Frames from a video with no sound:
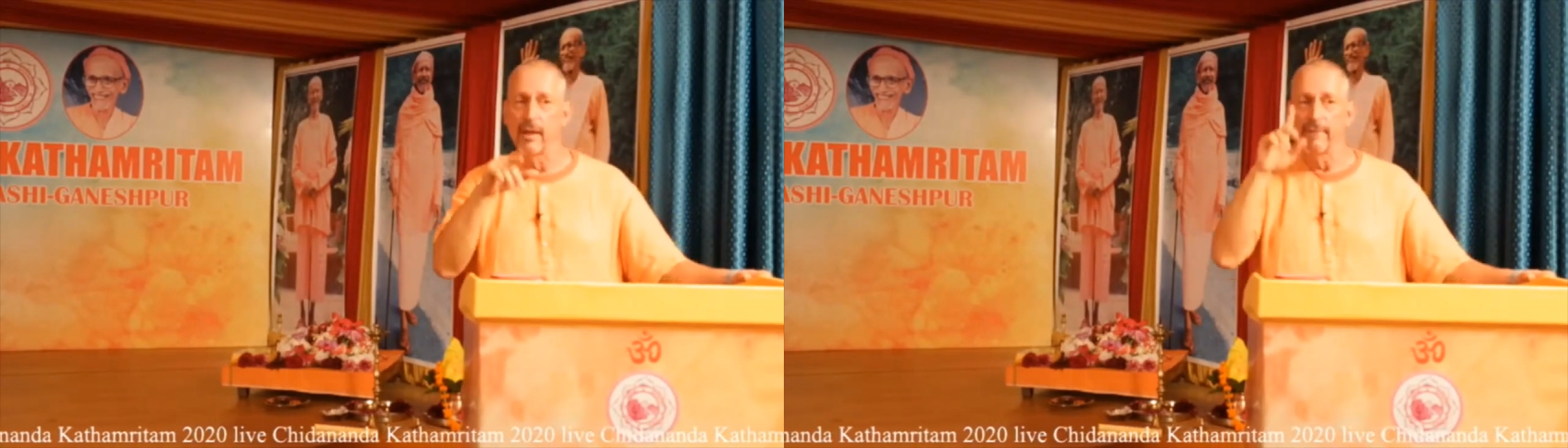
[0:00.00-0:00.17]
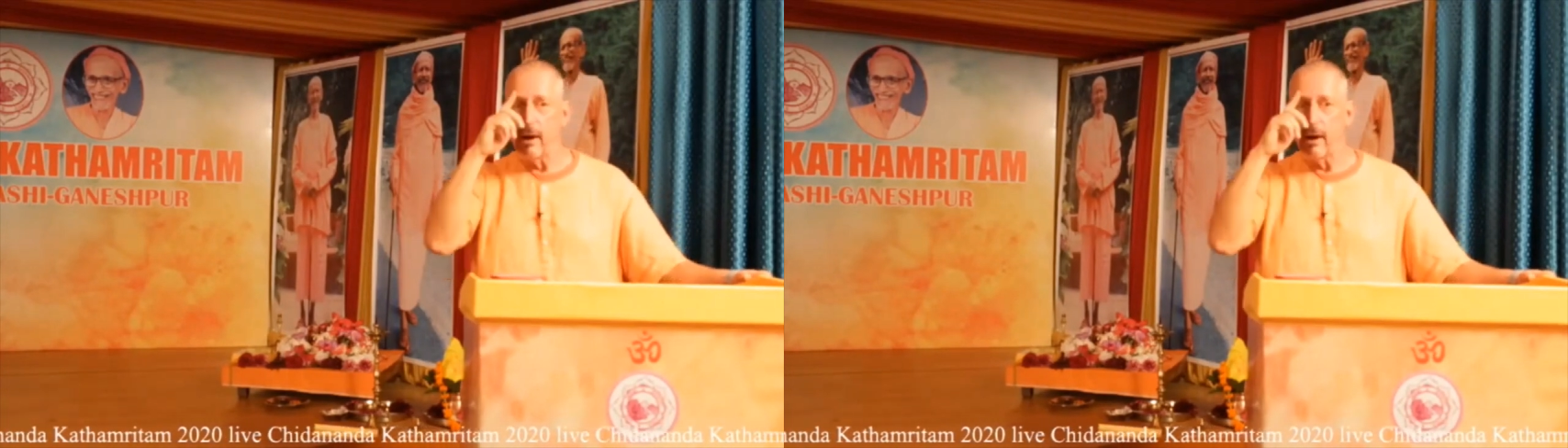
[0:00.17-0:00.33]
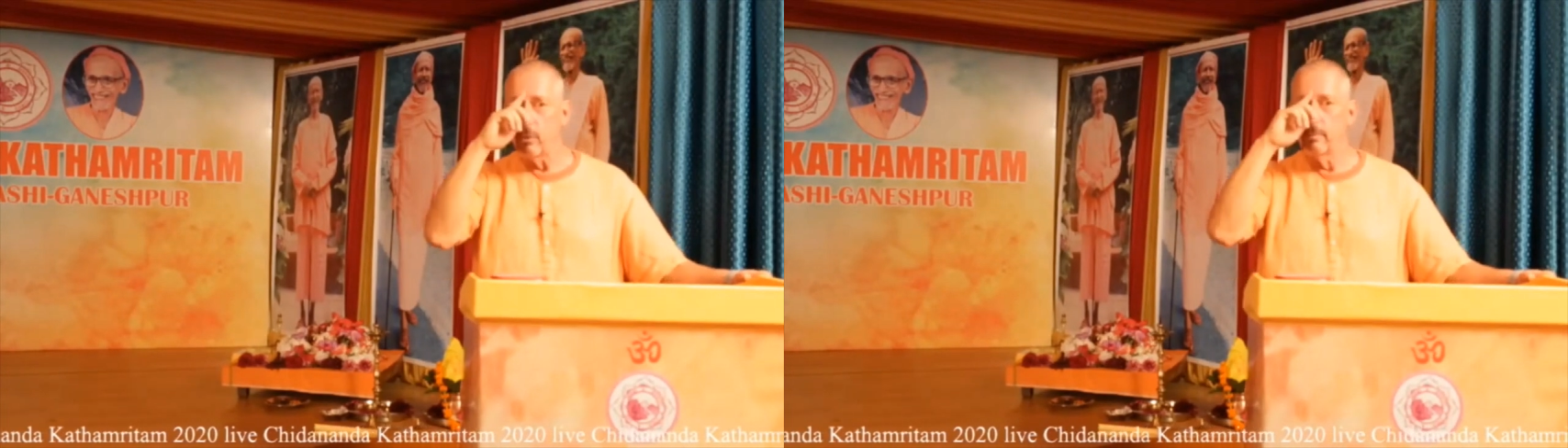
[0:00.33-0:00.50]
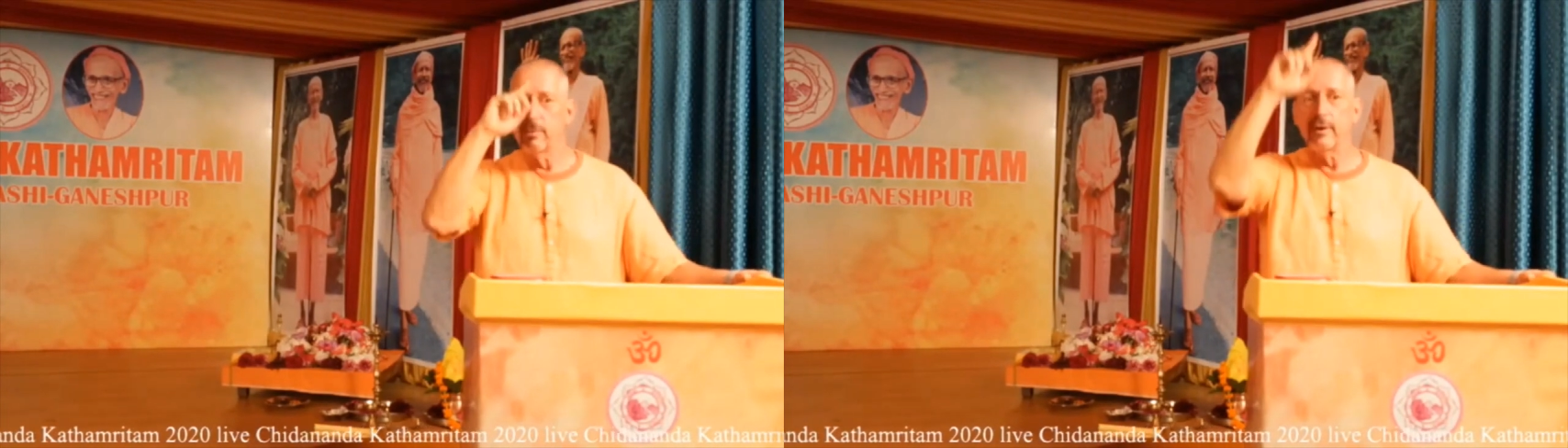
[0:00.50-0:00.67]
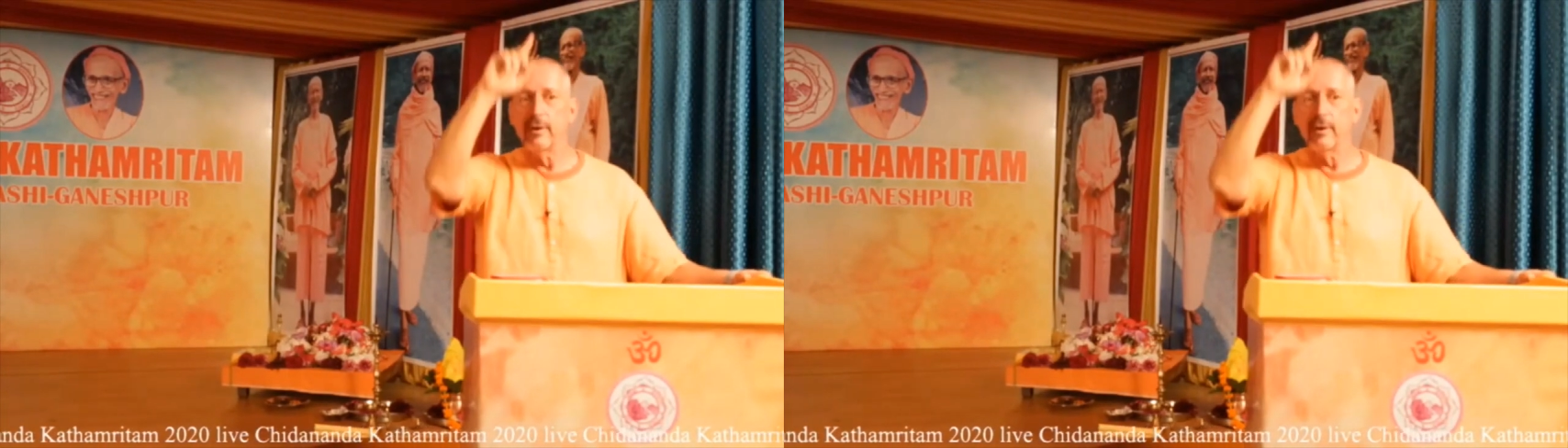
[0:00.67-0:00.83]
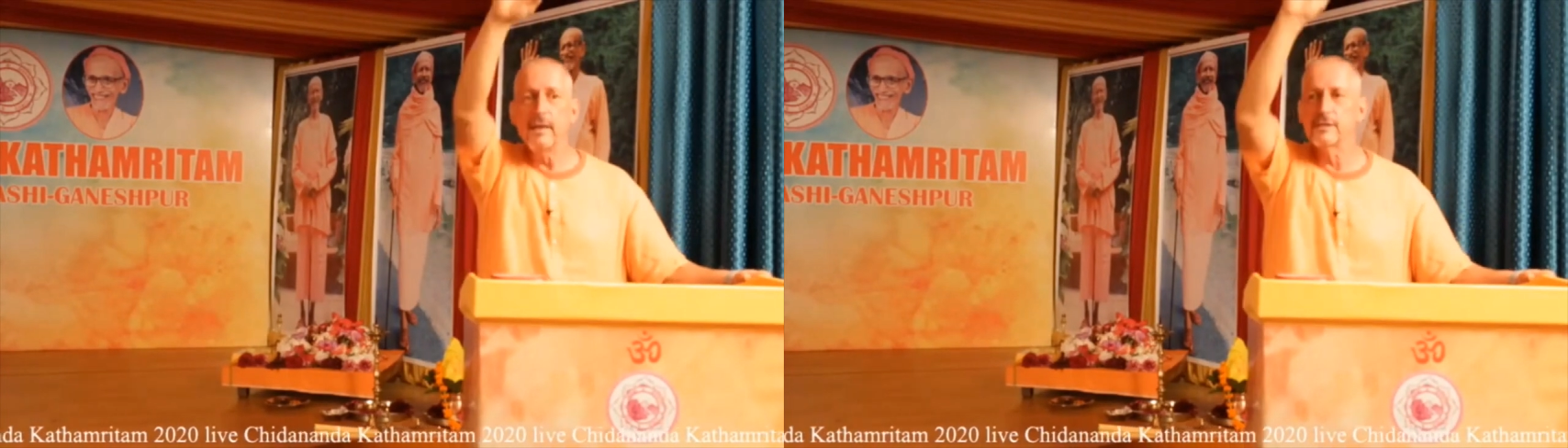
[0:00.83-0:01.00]
that will
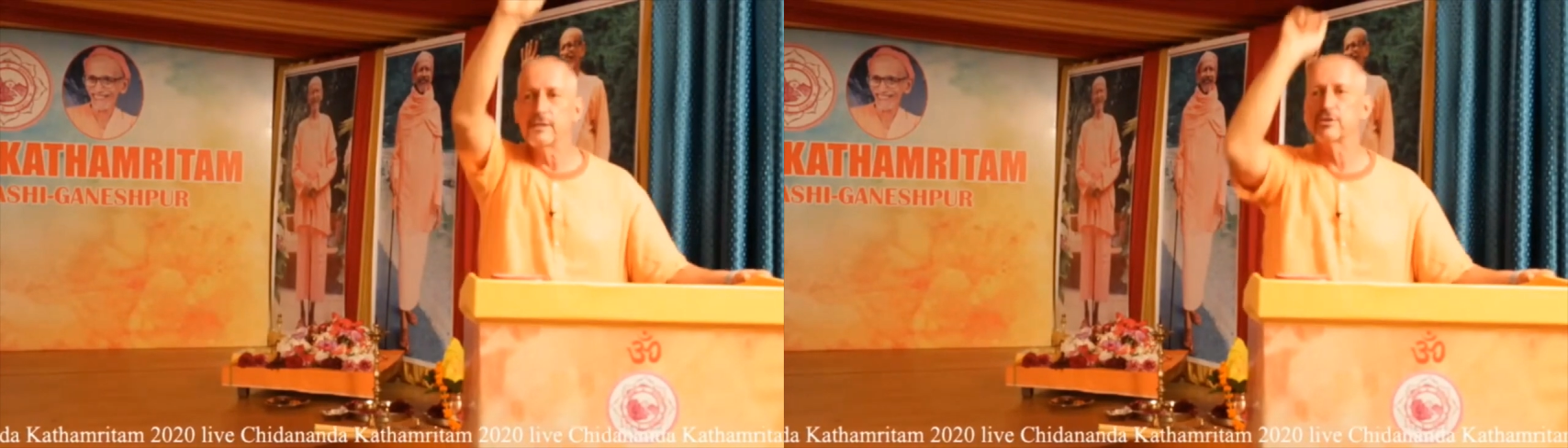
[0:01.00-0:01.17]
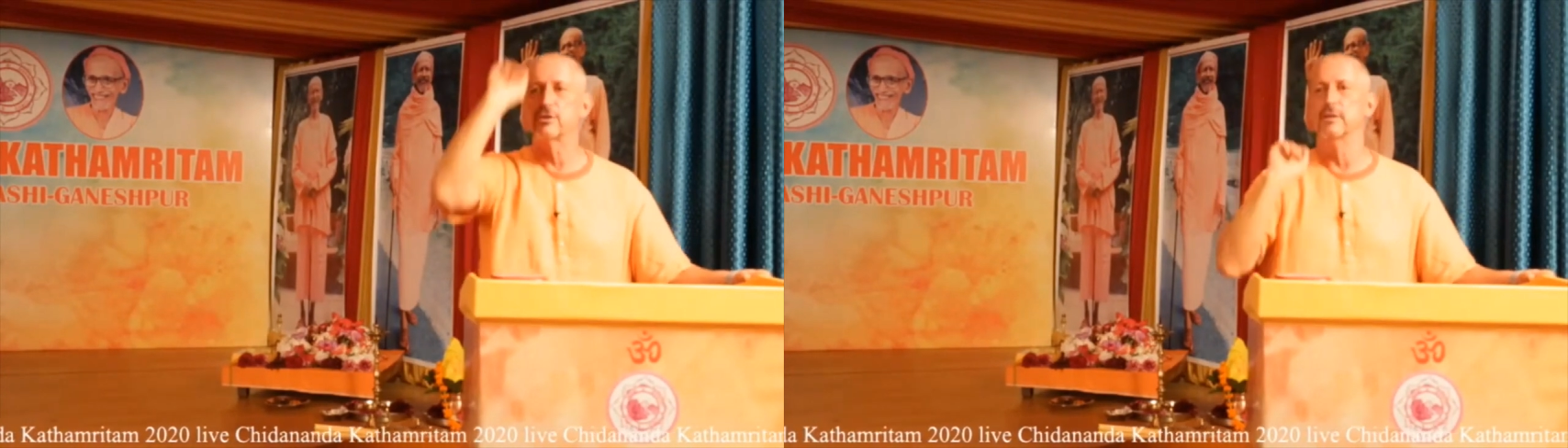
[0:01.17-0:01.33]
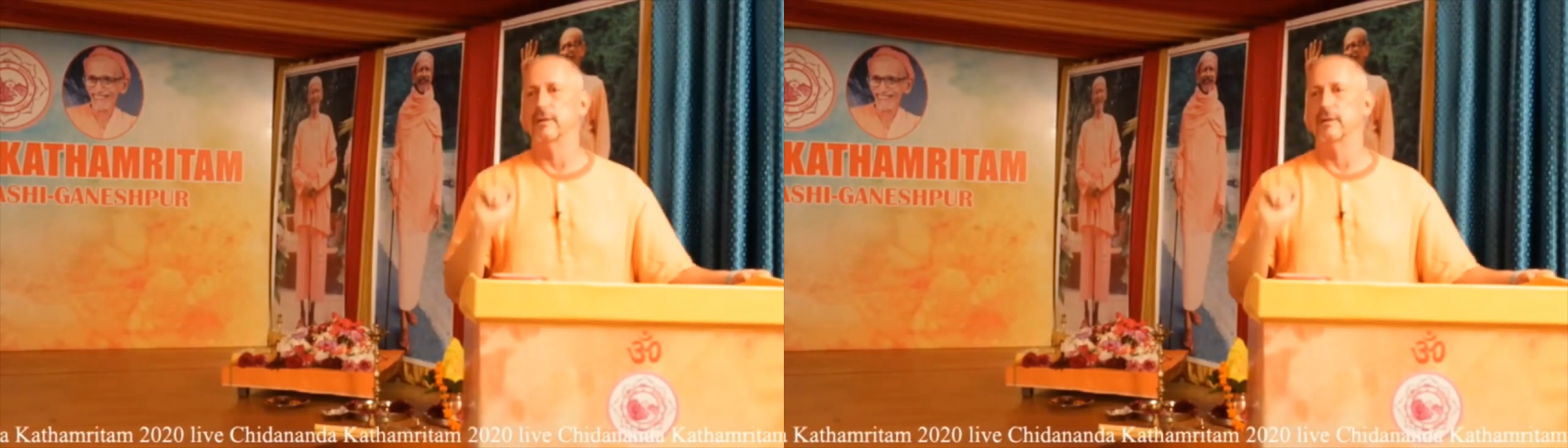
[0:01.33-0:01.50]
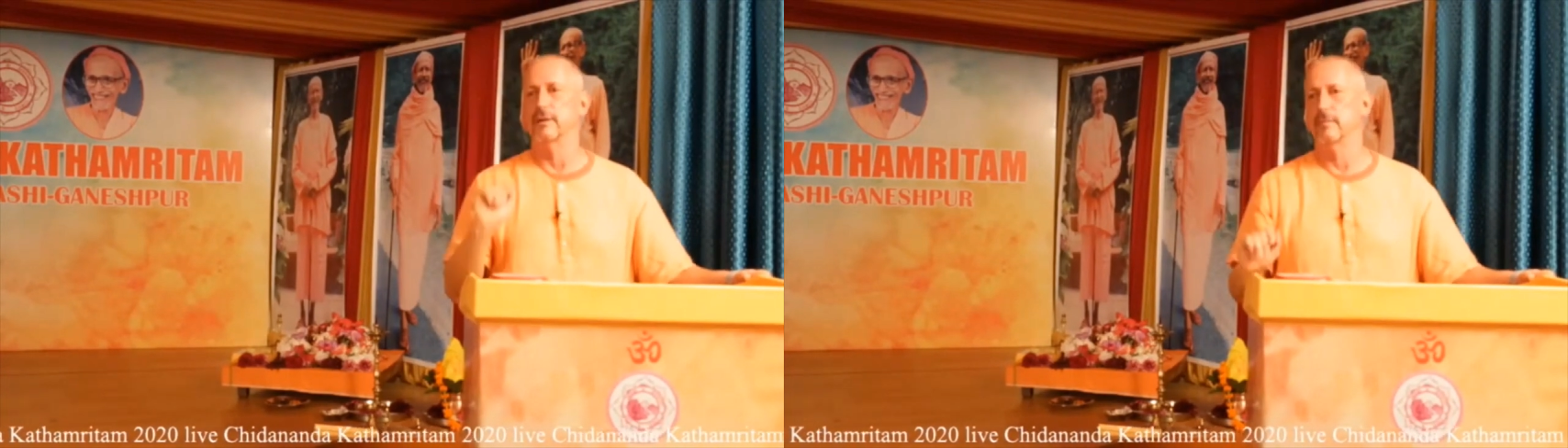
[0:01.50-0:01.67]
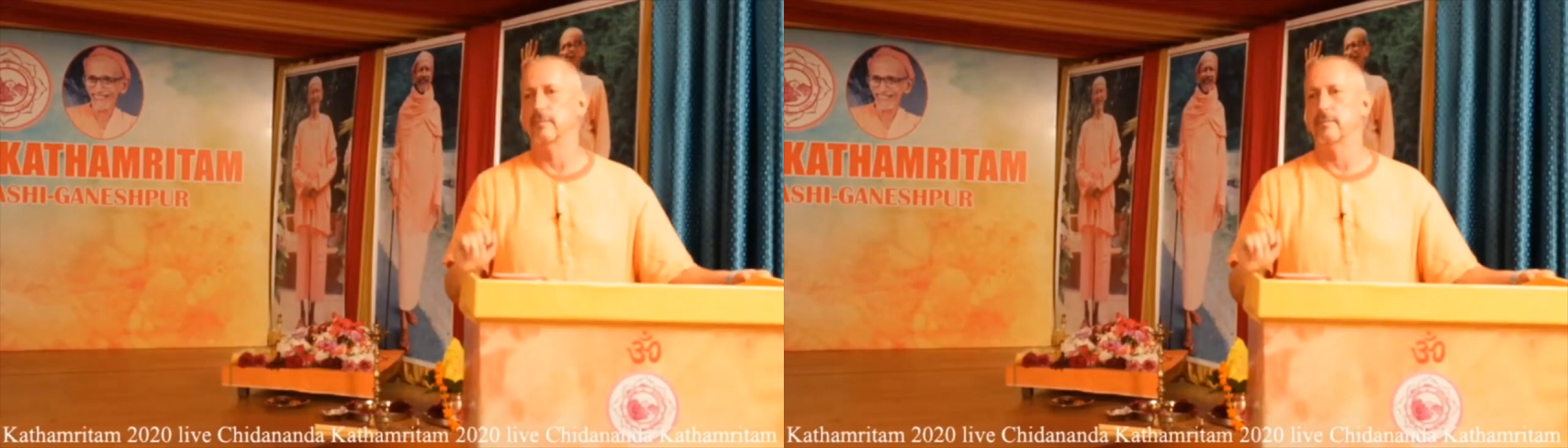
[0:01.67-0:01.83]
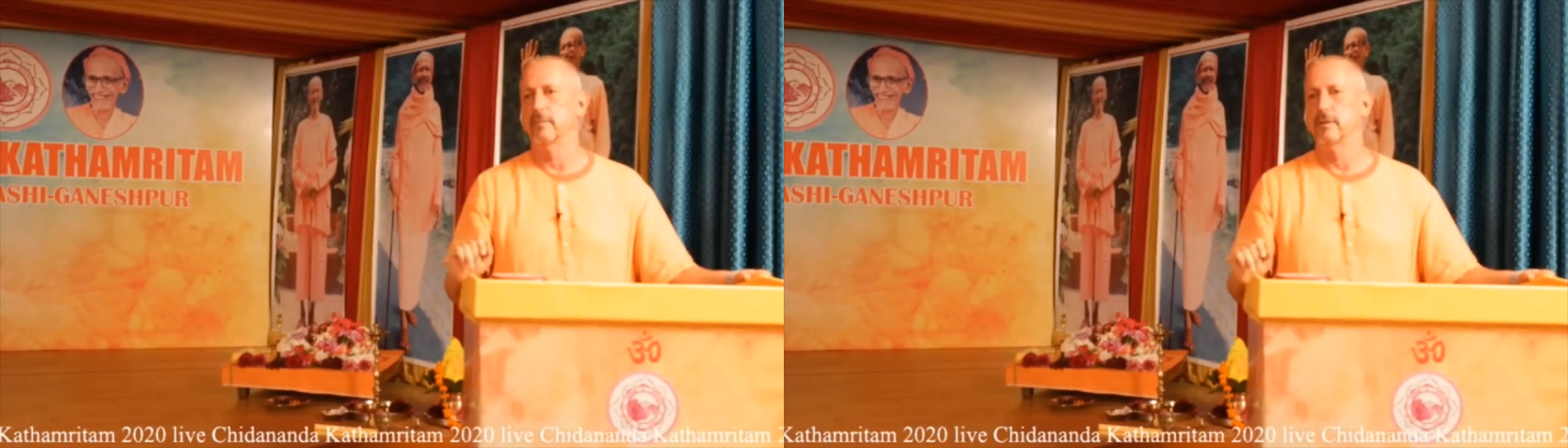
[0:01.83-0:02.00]
bring us to them.